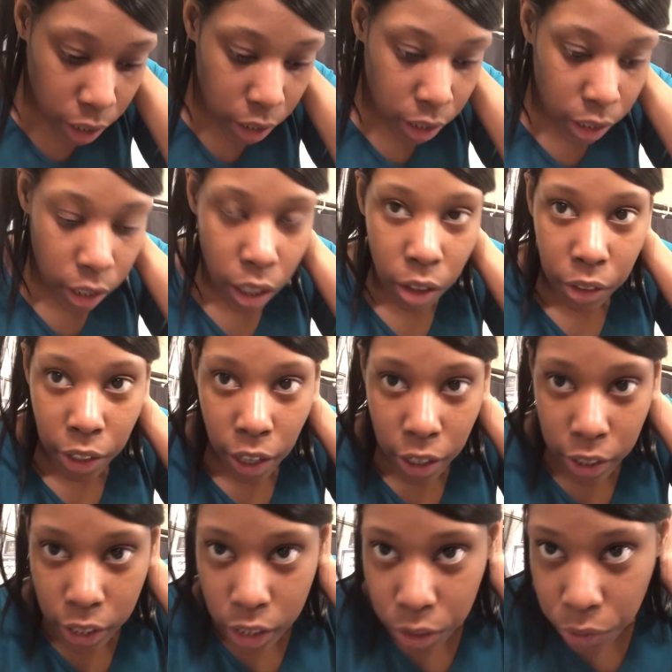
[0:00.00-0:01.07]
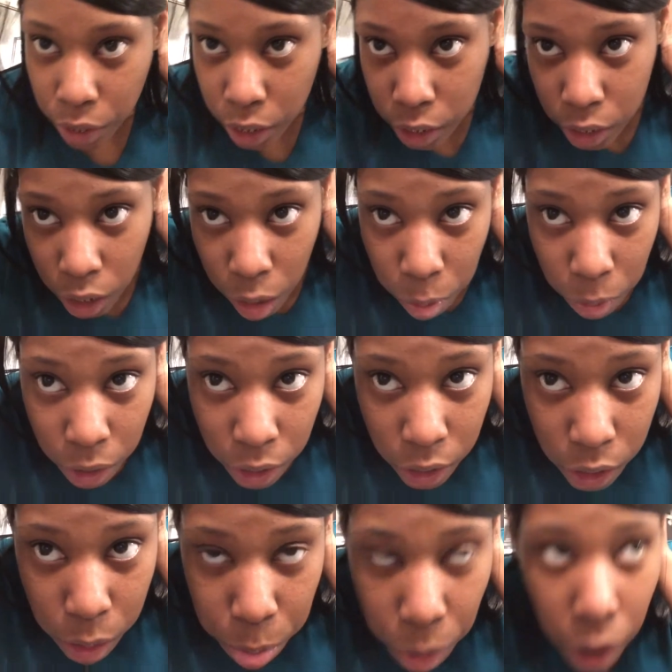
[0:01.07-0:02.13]
So now let's finish up with
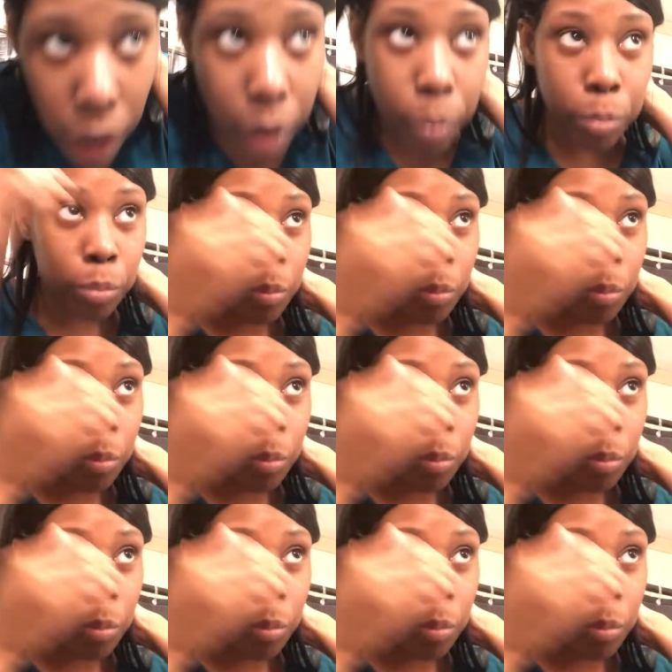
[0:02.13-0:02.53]
this part.